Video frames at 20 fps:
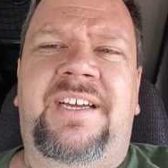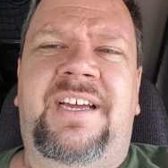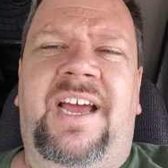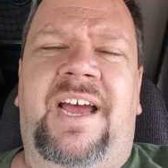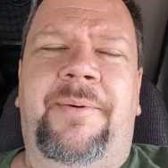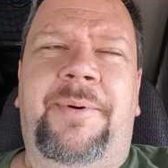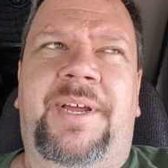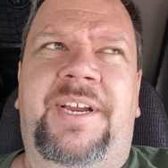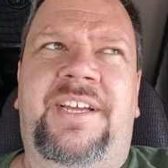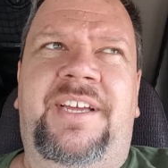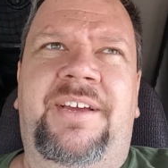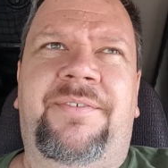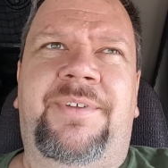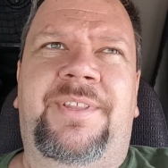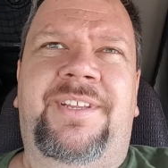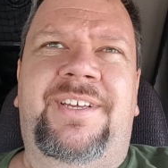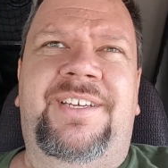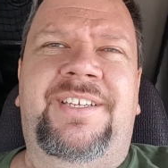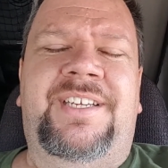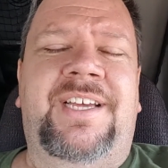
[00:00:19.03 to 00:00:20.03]
I mean,
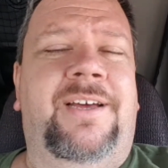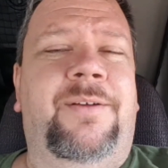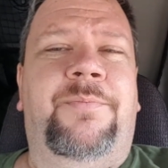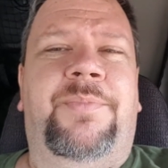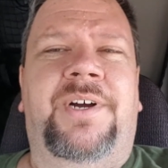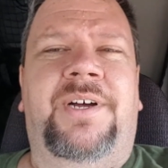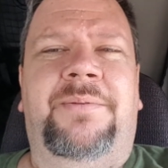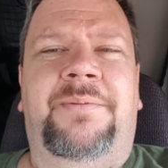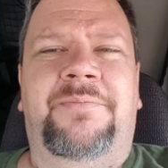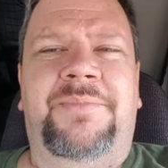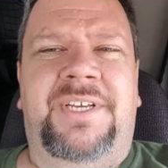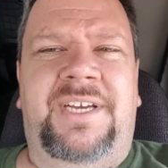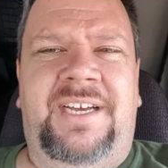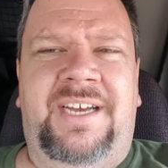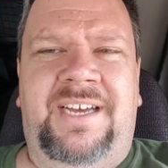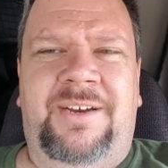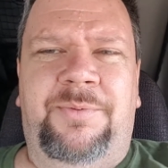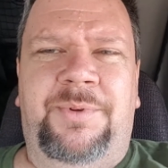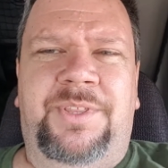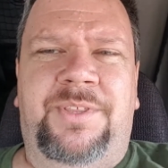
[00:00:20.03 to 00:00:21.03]
given the sound problems I
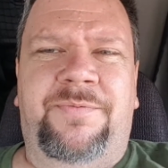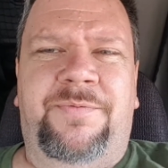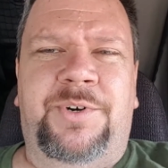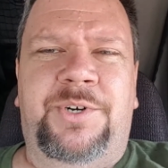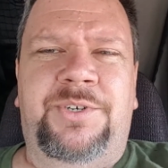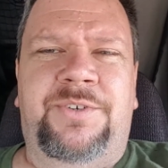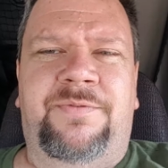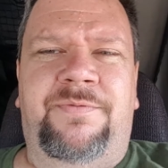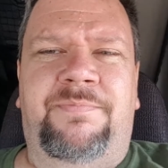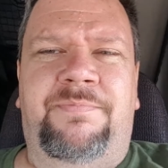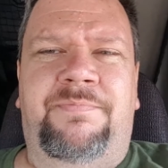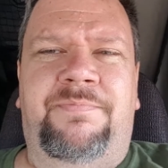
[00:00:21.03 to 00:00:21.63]
had with the first